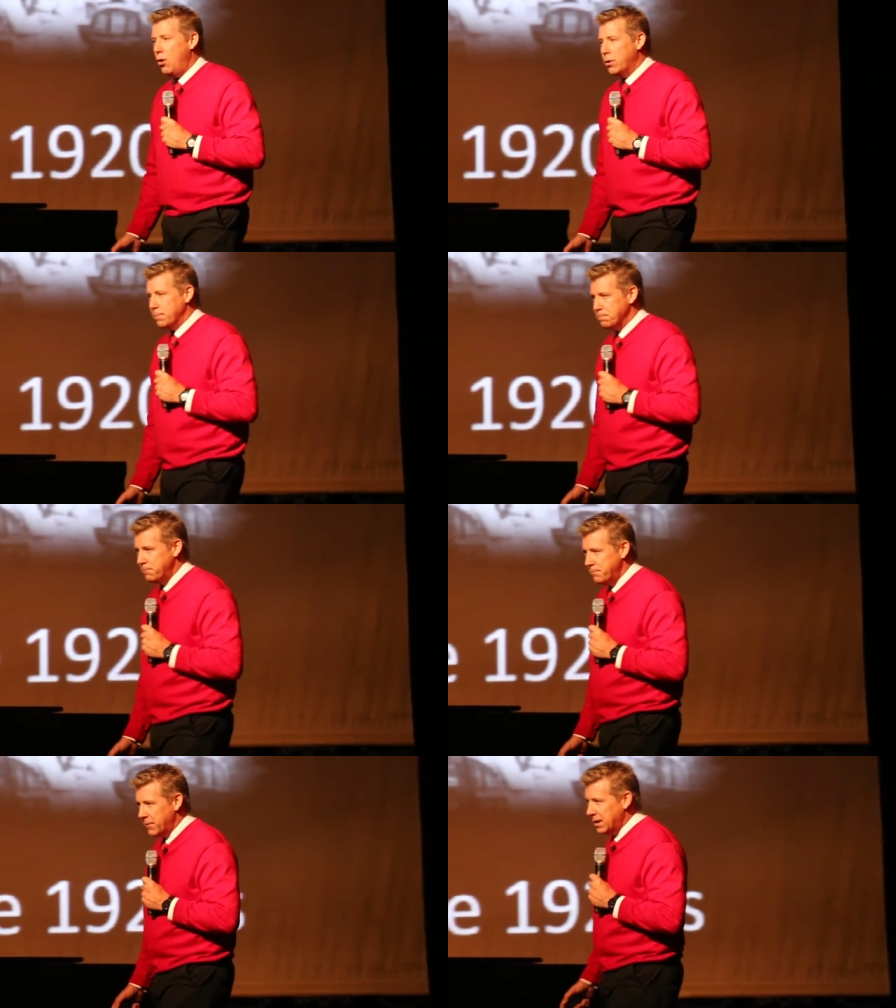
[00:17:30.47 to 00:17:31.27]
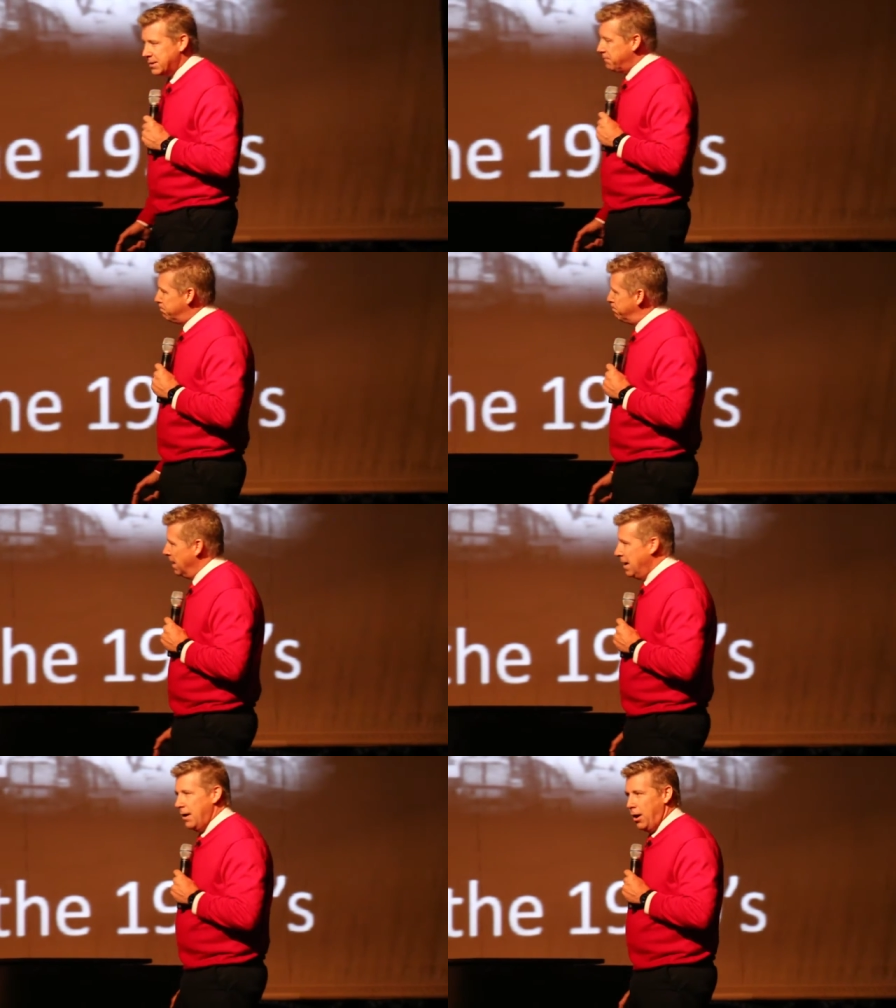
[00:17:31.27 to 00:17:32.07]
told him. They said,
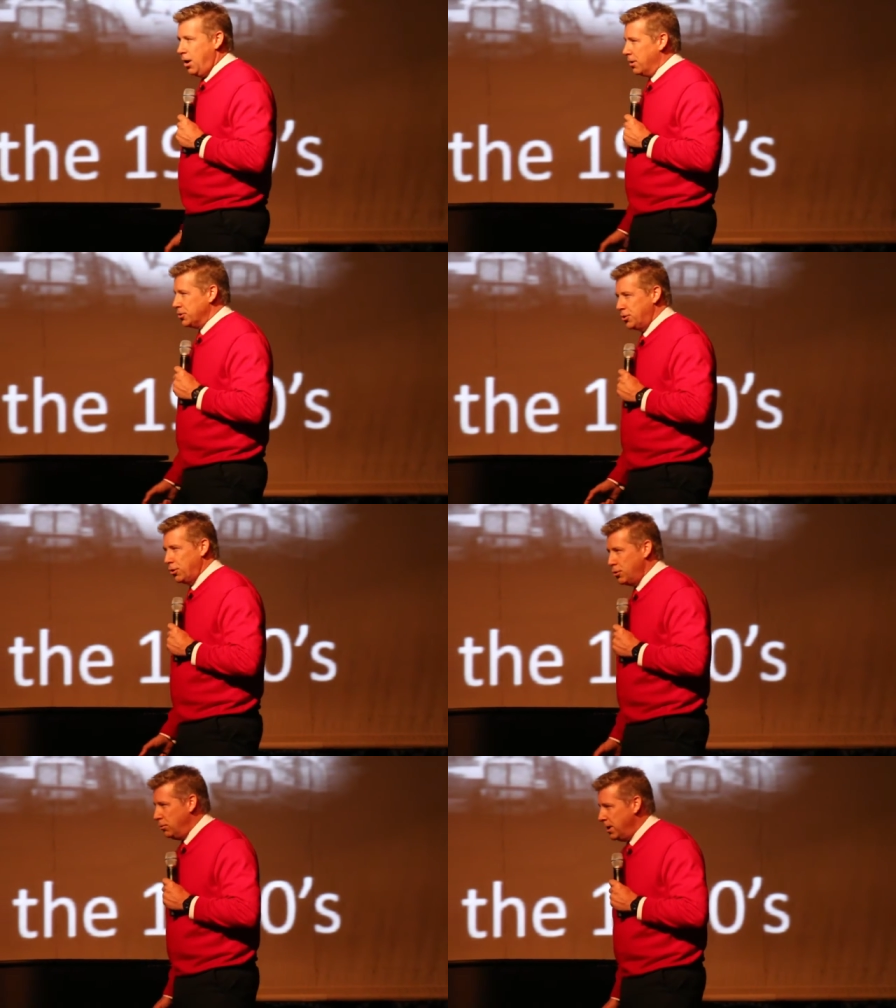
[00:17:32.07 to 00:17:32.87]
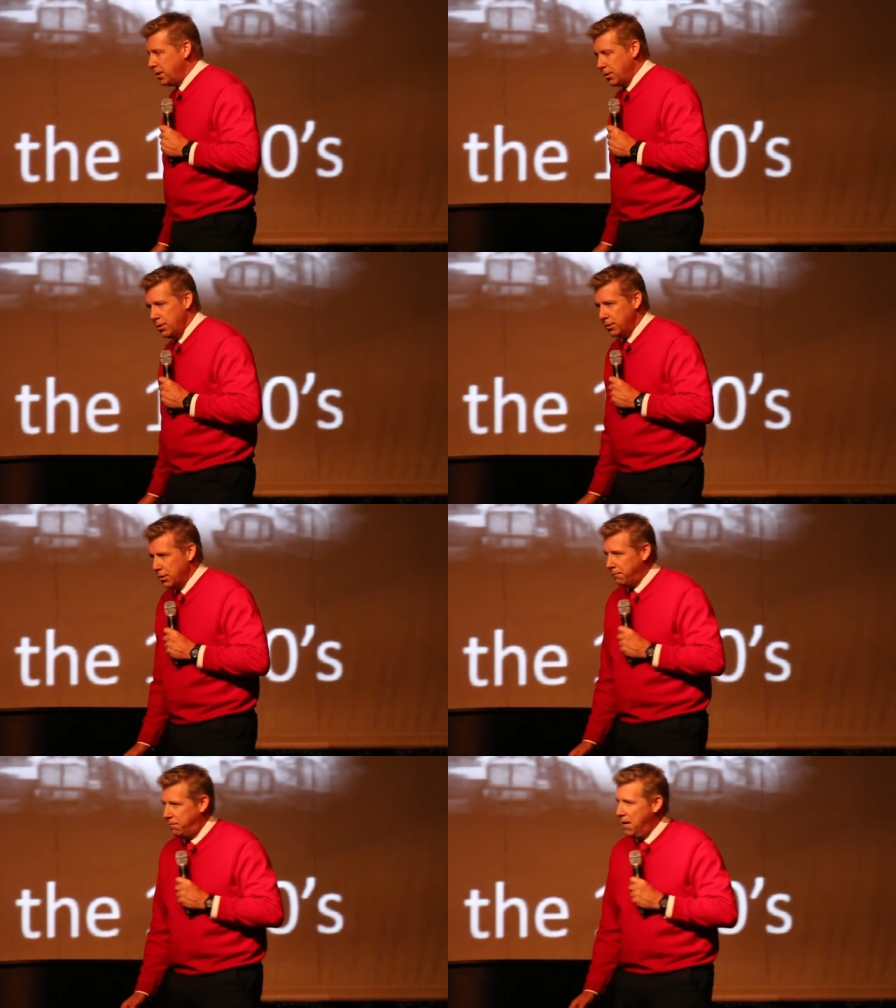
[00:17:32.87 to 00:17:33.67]
Ernest, you're unique. You're